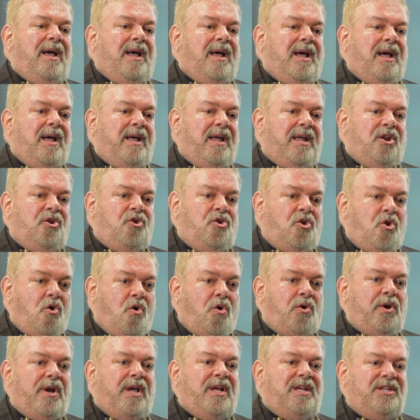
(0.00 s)
a
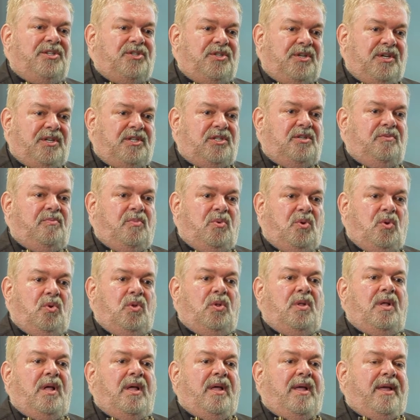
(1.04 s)
non-assessable
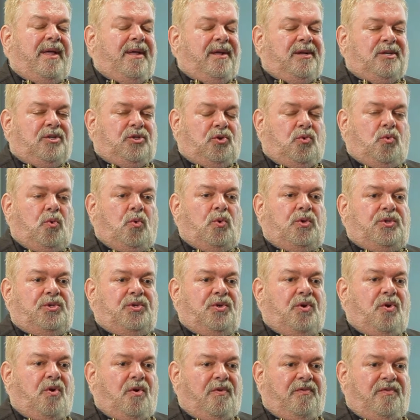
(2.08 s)
source
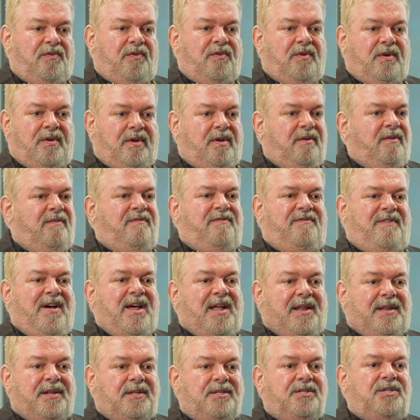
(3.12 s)
of
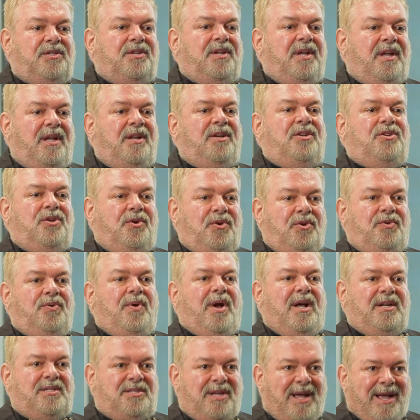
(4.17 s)
funds into
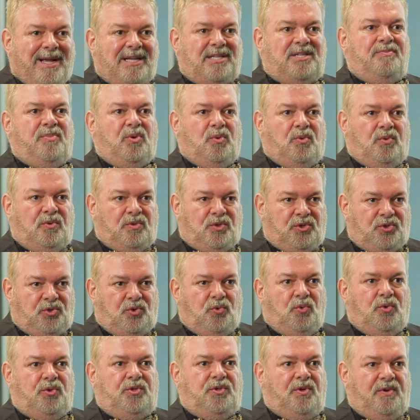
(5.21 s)
a taxable
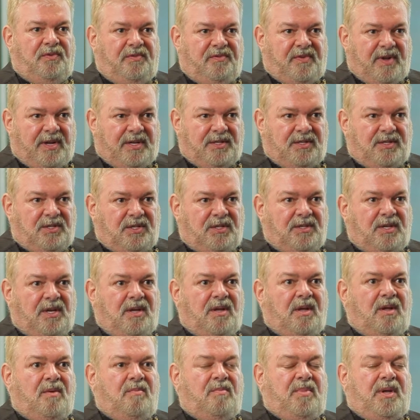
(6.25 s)
source of funds,
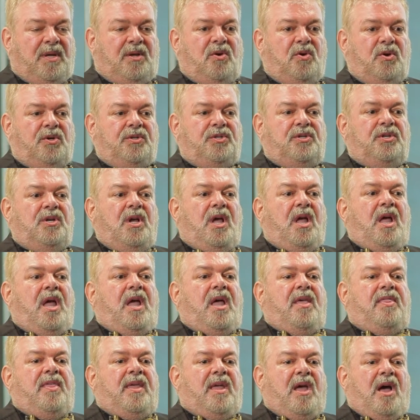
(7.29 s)
because
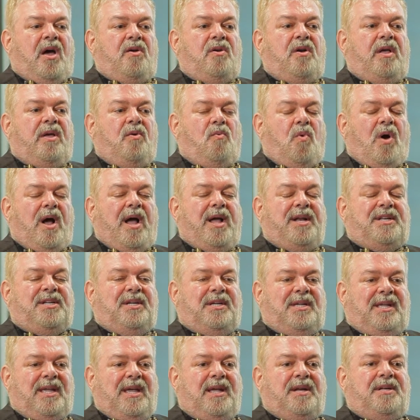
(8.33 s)
the only way to
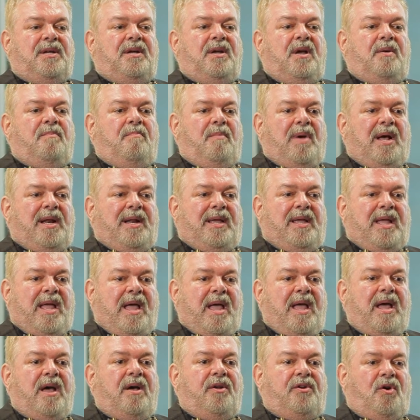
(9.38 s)
get money
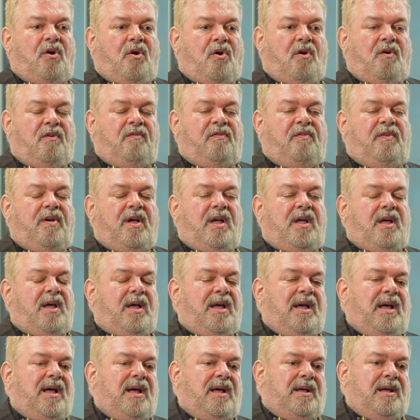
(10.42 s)
out of
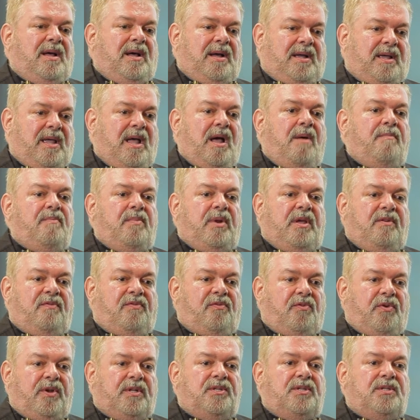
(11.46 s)
a company,
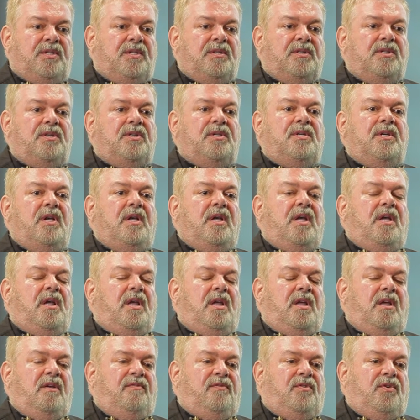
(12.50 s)
for instance,
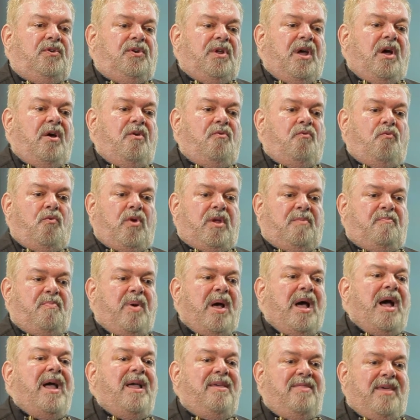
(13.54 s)
if you don't
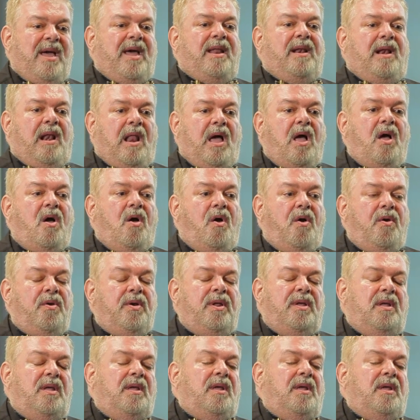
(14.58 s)
repay that loan